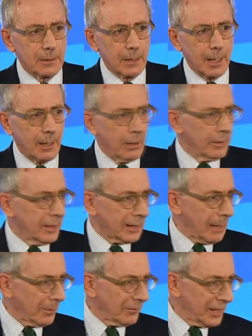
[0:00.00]
Uh, only a
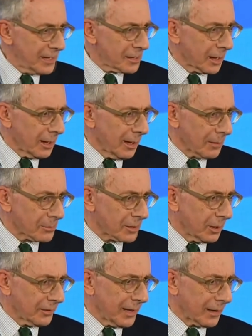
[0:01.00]
couple of days ago, I was
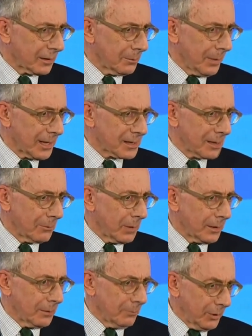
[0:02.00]
contacted by
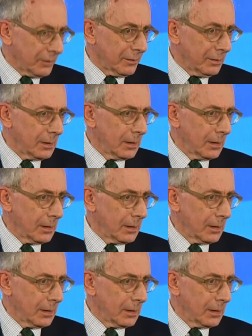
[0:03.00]
someone in Britain